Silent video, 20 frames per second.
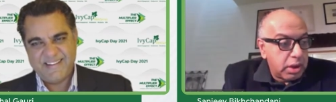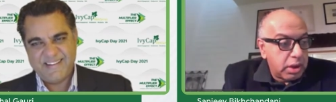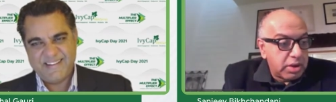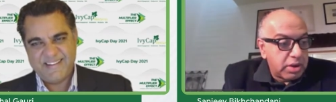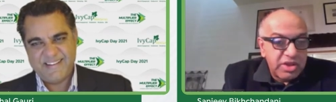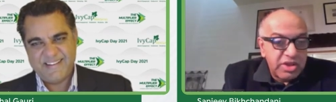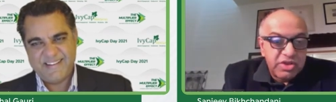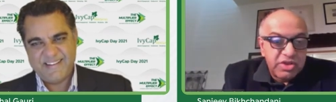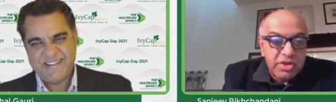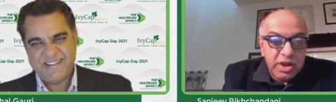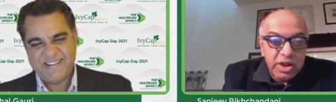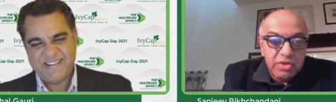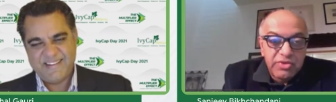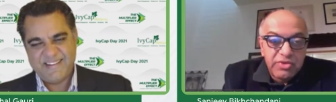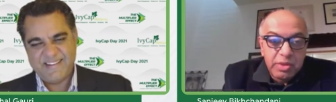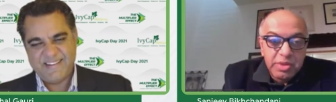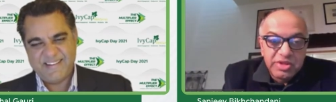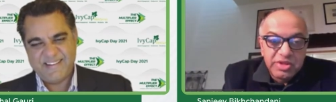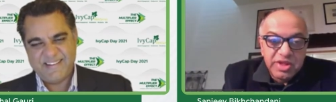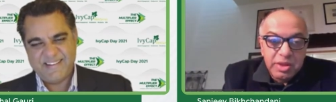Speaker 1: Rajesh Khanna
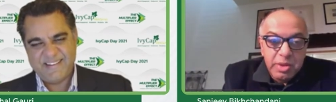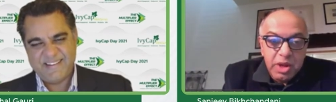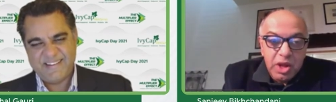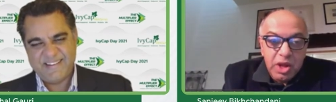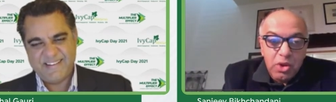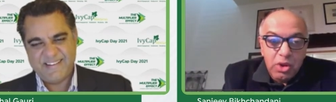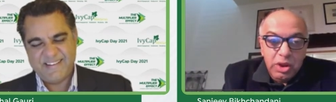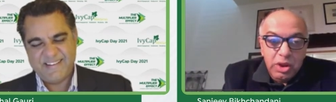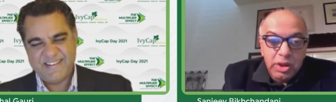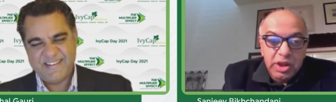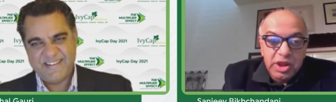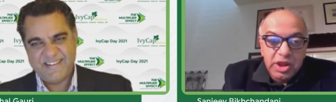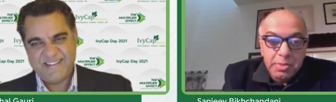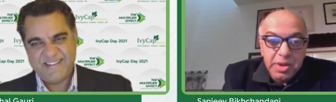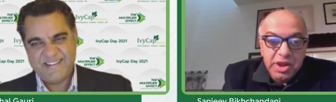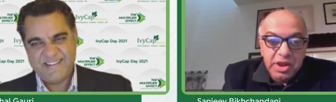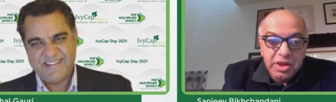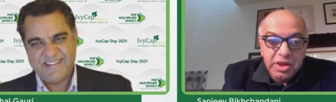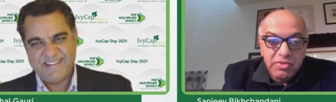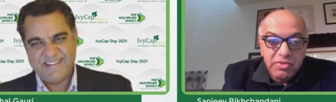film in cinema hall
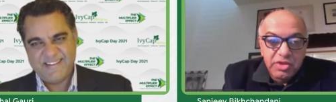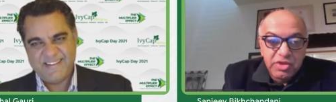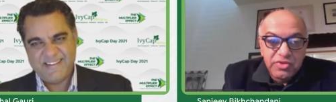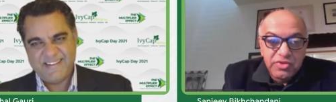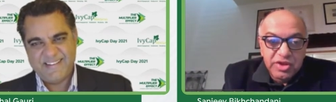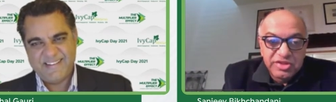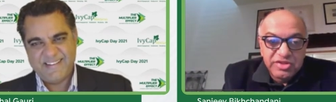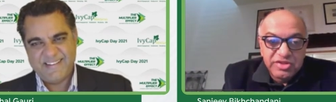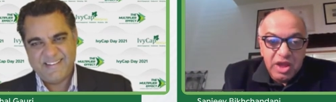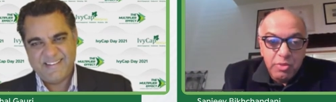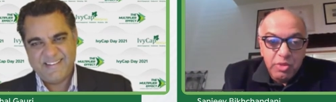independently for the first